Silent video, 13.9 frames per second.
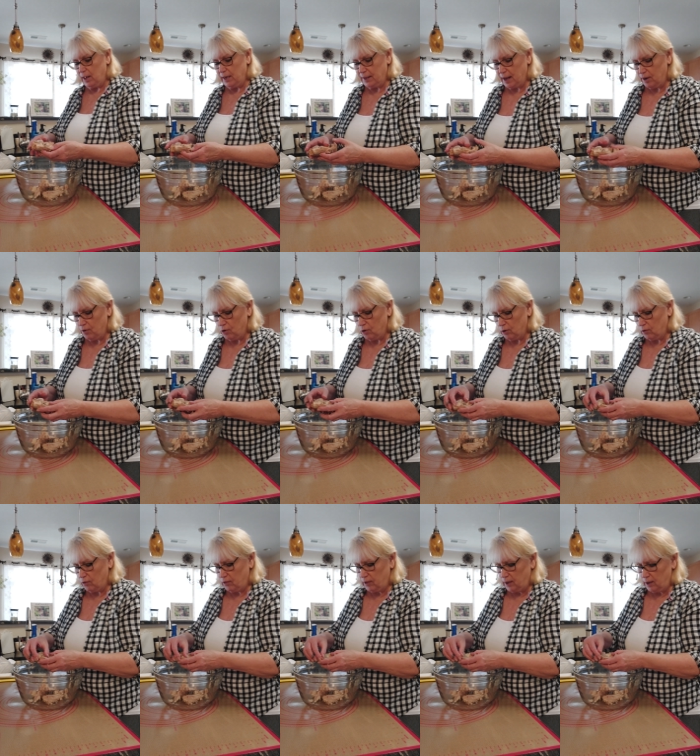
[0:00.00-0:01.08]
like that dark
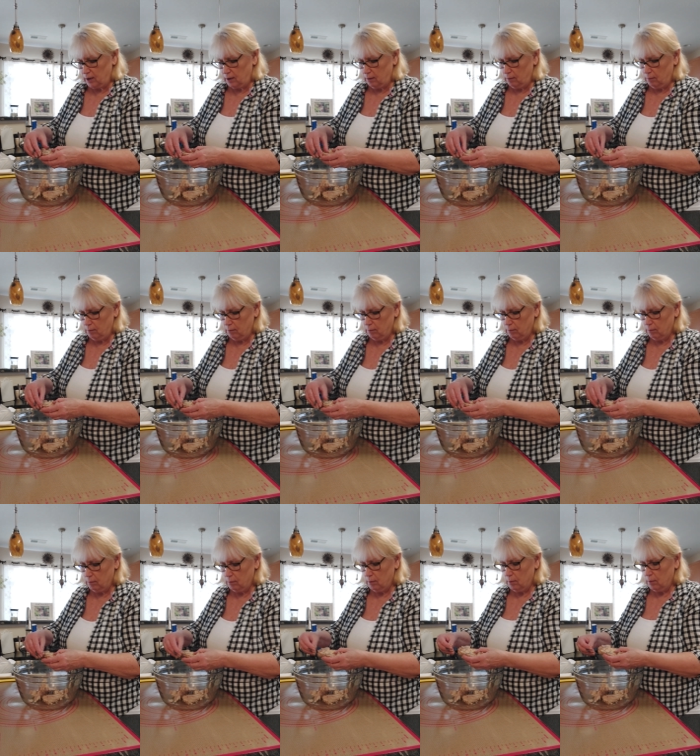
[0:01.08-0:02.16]
skin.
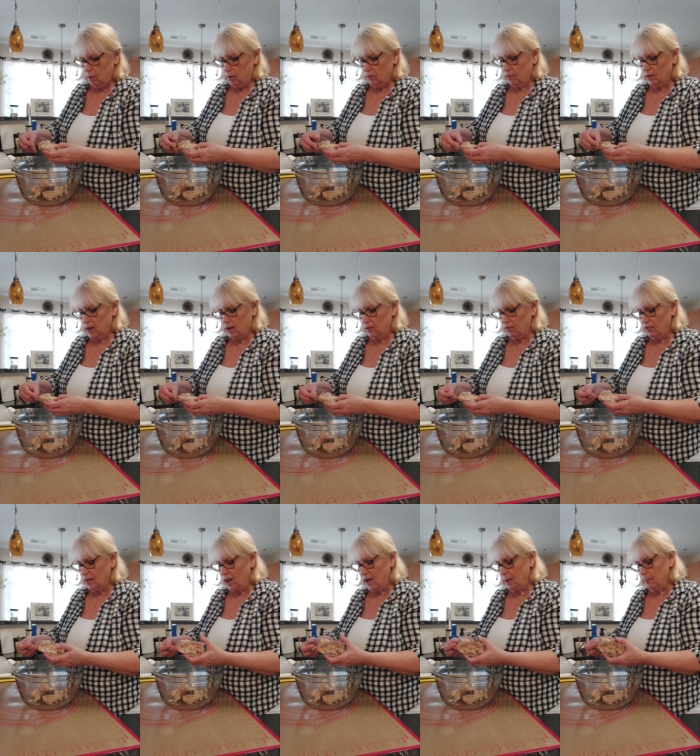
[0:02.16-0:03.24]
It's kind of
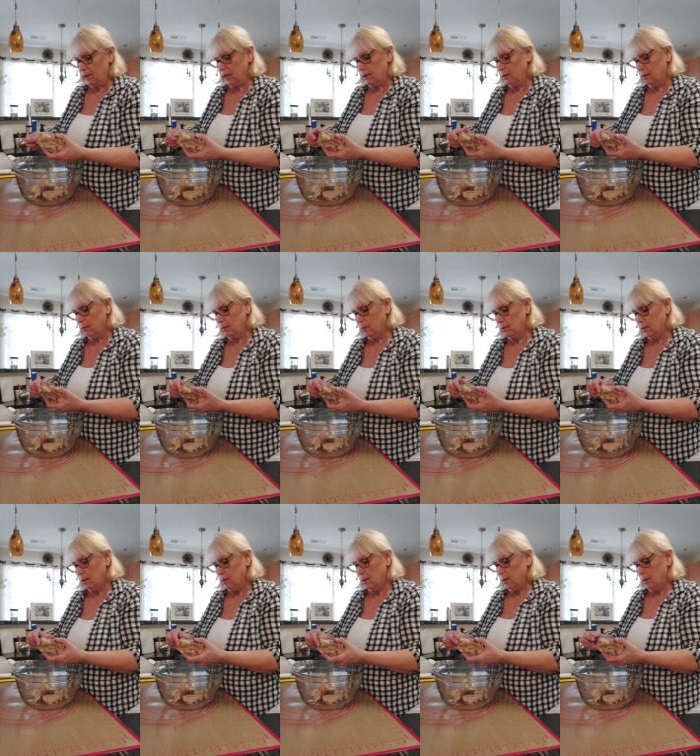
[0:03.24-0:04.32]
slimy.
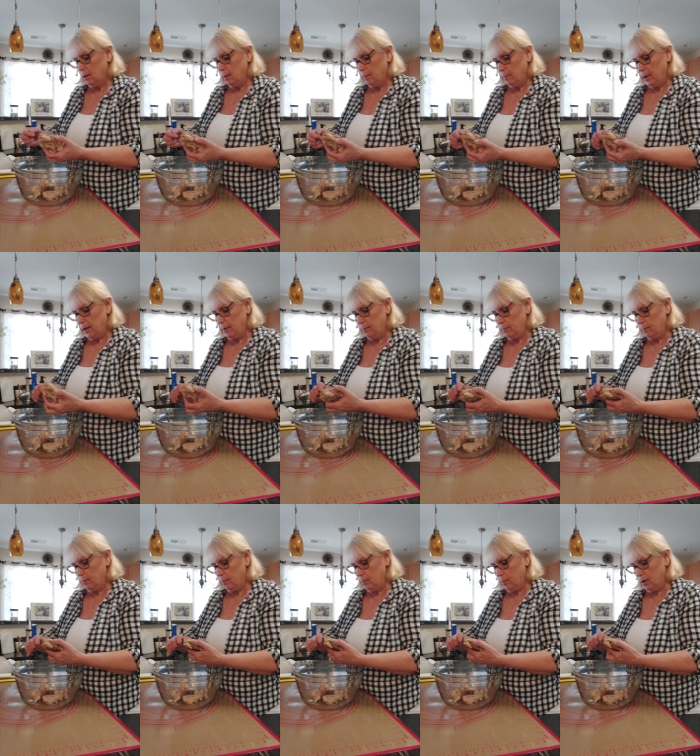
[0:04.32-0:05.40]
But
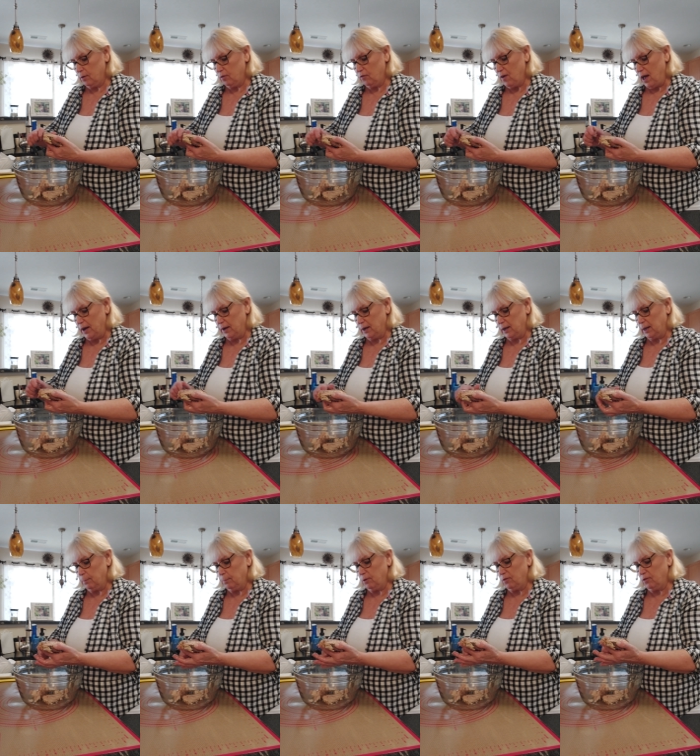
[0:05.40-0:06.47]
it's fine to
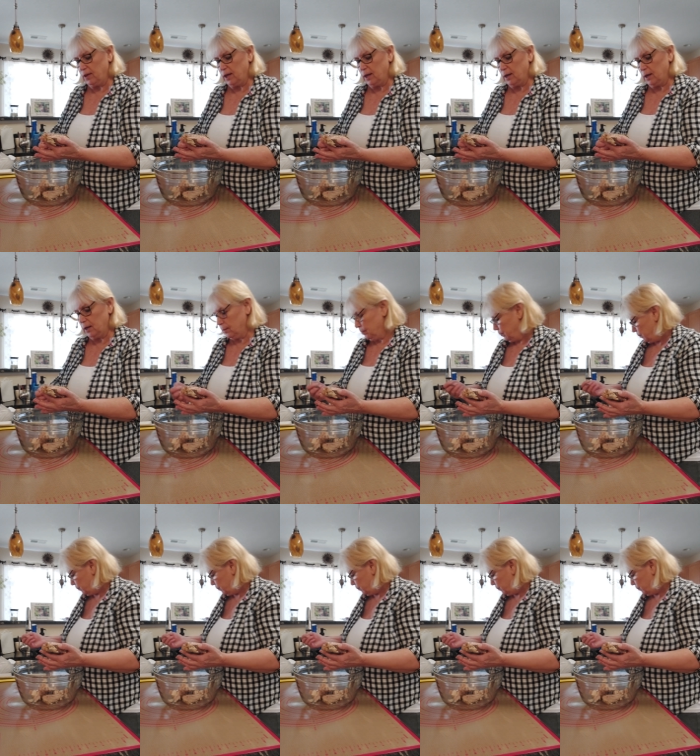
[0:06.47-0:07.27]
keep the skin in